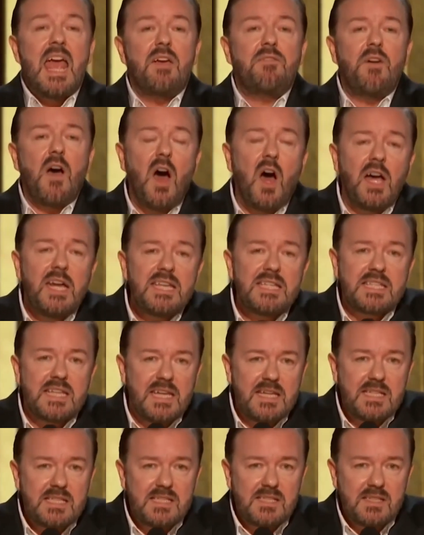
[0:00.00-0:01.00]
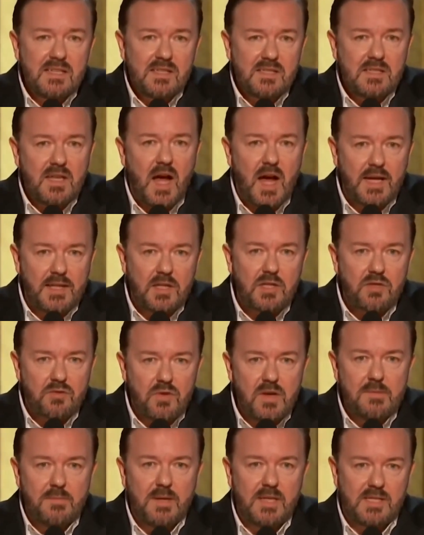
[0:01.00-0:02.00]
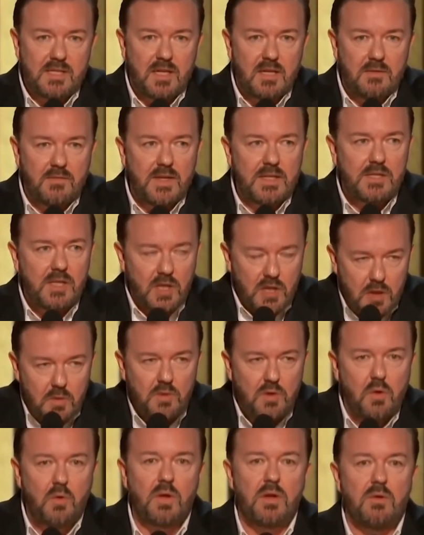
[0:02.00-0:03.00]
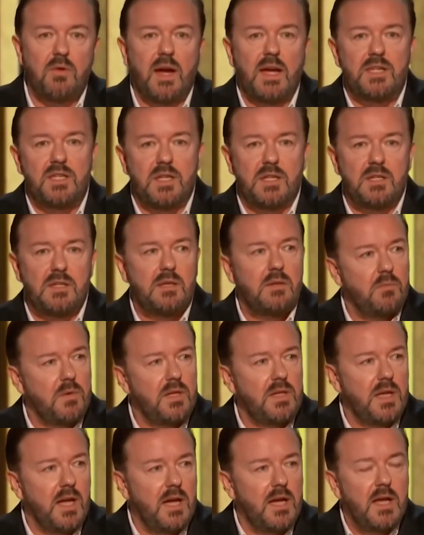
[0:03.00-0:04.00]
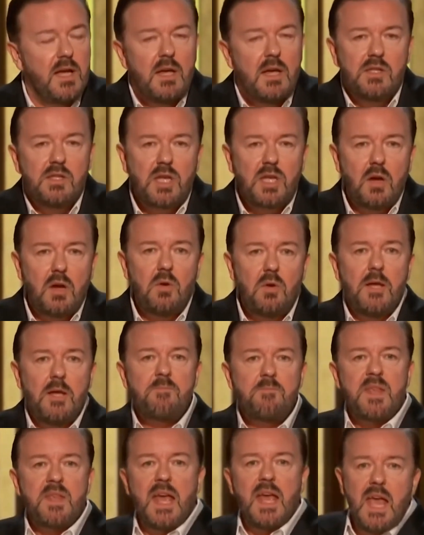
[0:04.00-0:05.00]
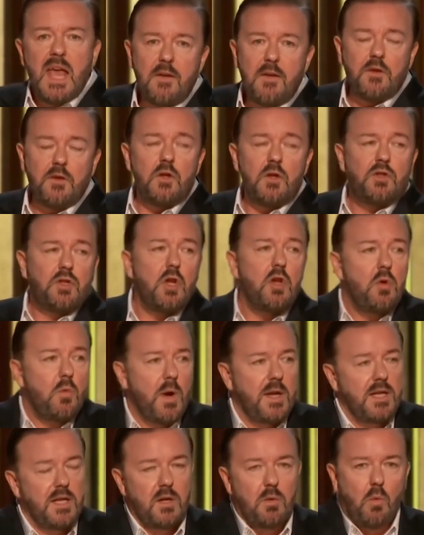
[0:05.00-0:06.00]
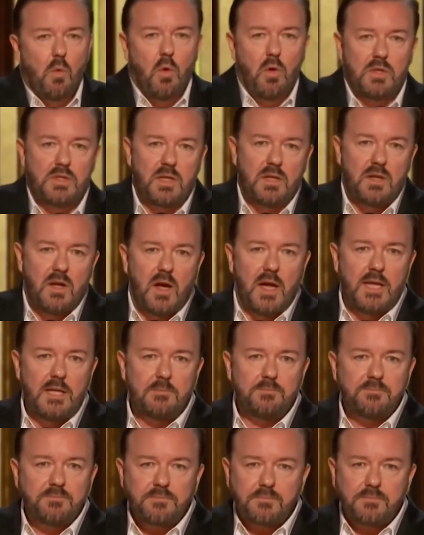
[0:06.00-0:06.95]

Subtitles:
If ISIS started a streaming service, you'd call your agent, wouldn't you? So, if you do win an award tonight,